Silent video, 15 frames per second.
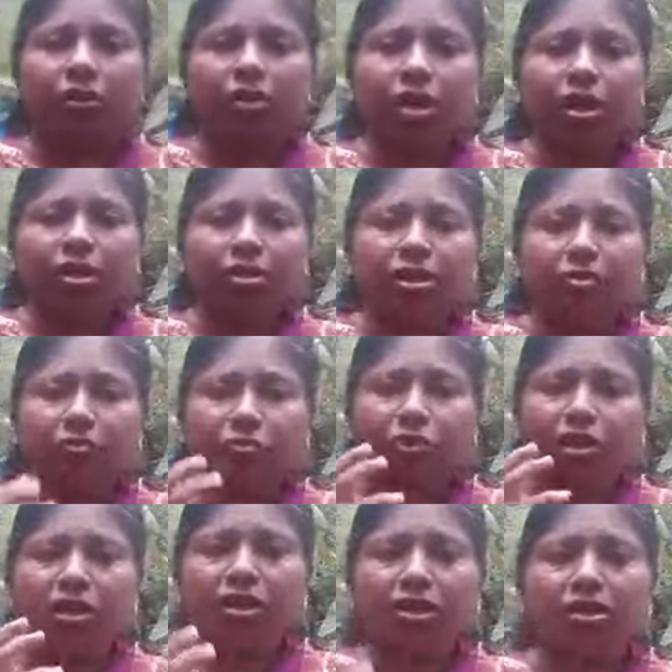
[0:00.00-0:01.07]
Like that
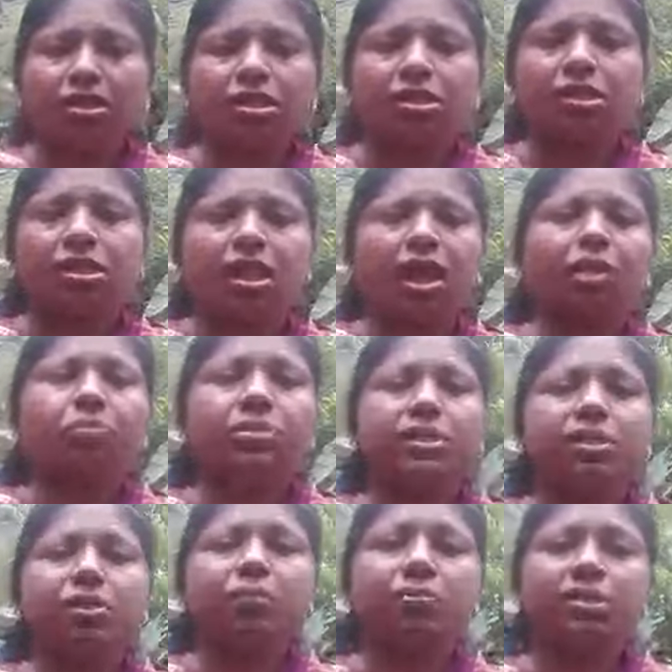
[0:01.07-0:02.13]
various
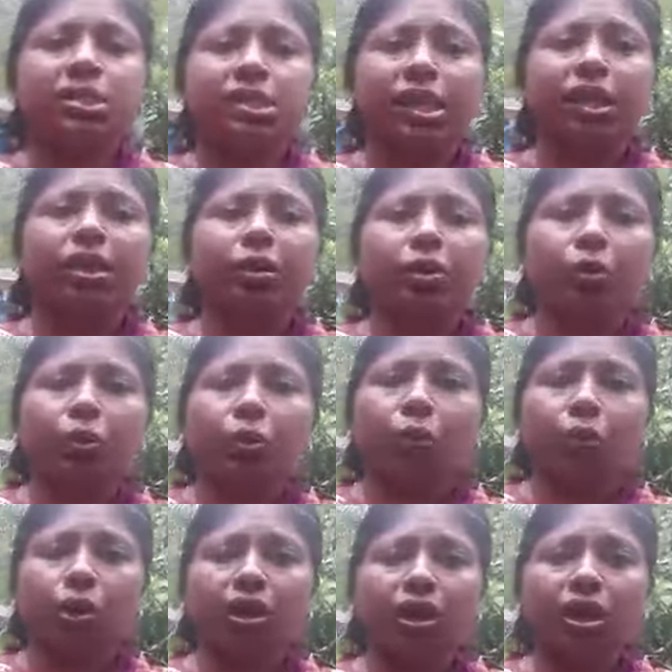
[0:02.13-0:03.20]
types of cell
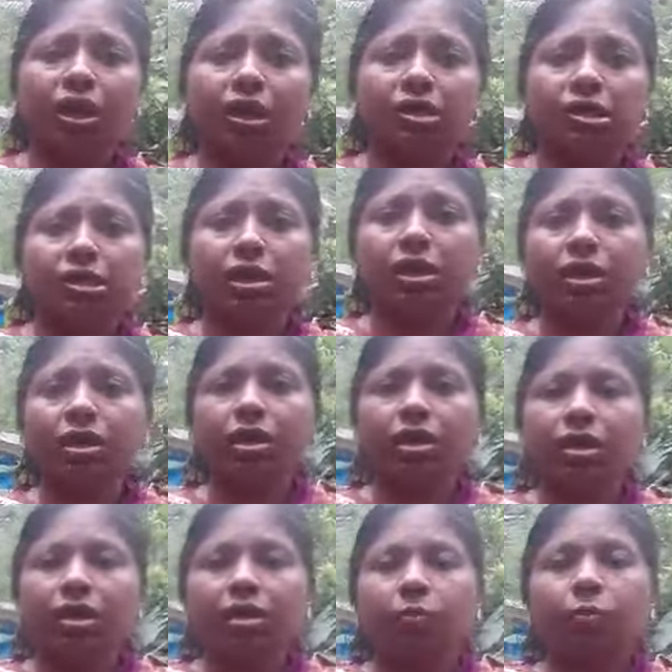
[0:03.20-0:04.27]
organelles are
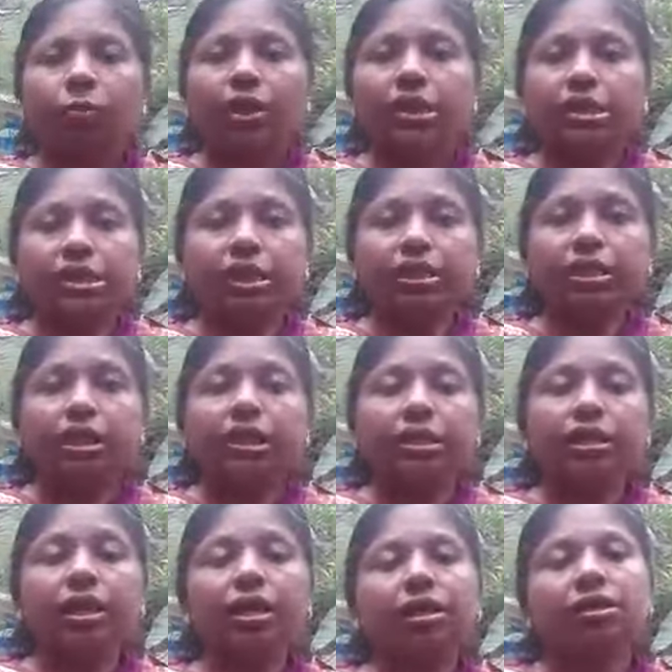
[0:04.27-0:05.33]
present in
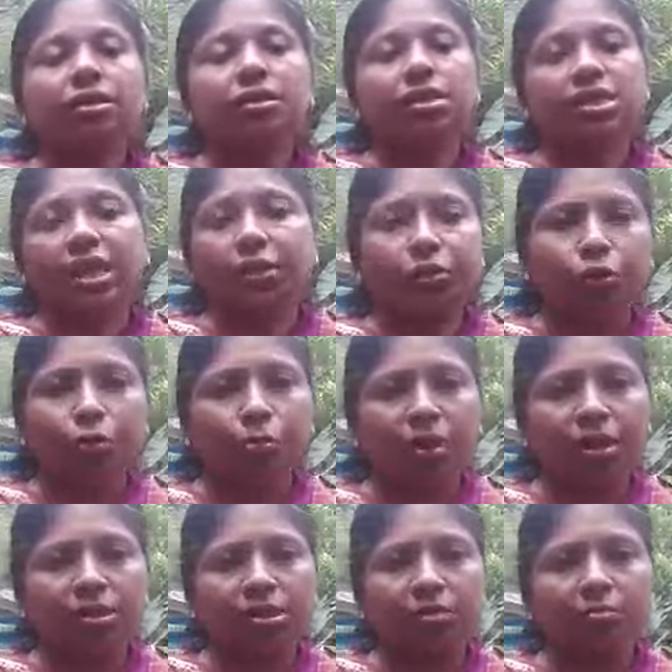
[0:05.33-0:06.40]
the
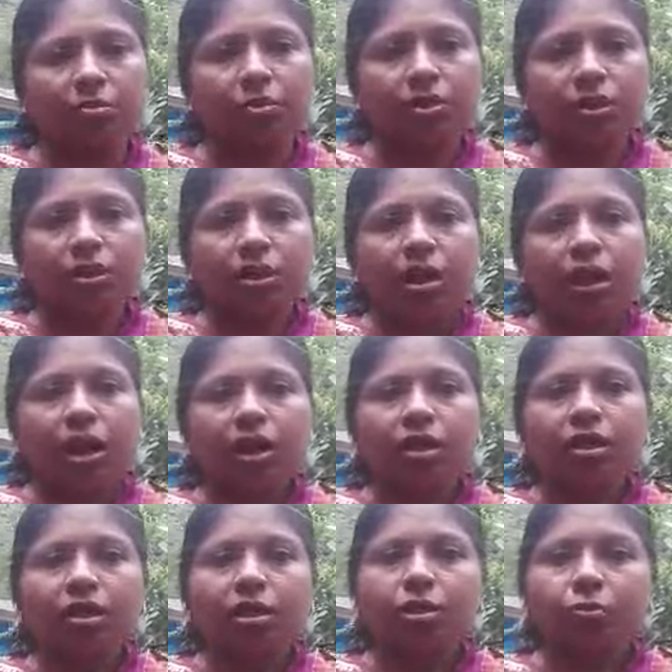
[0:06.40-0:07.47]
cytoplasm and
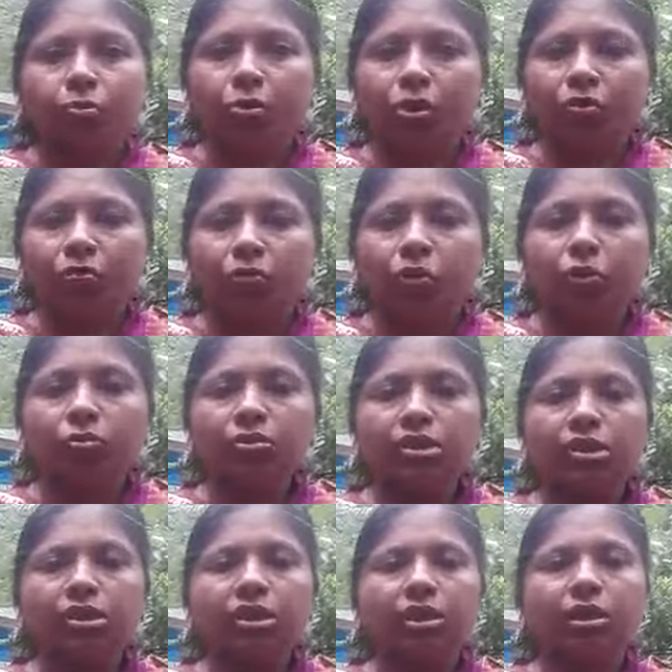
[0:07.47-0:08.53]
it
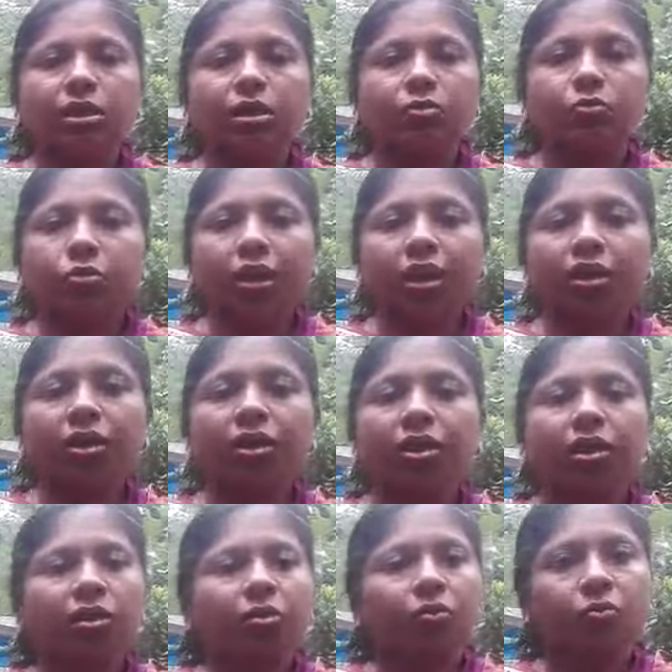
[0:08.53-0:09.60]
performs different
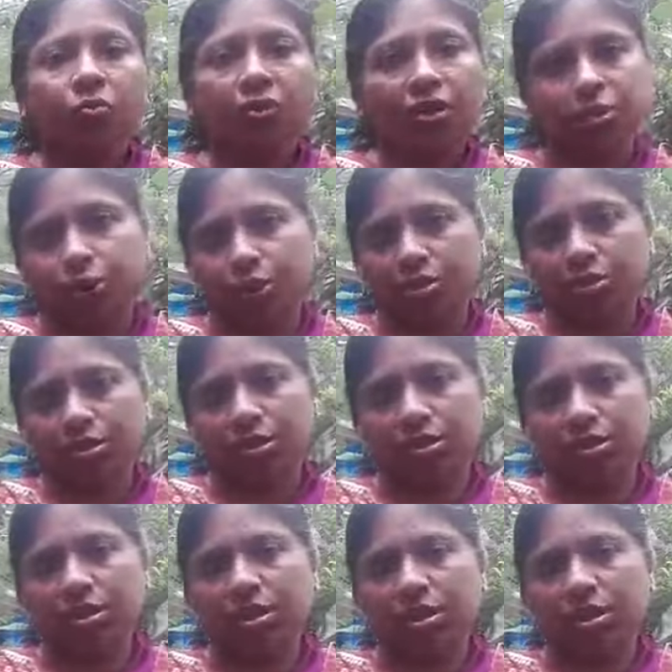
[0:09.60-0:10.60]
functions.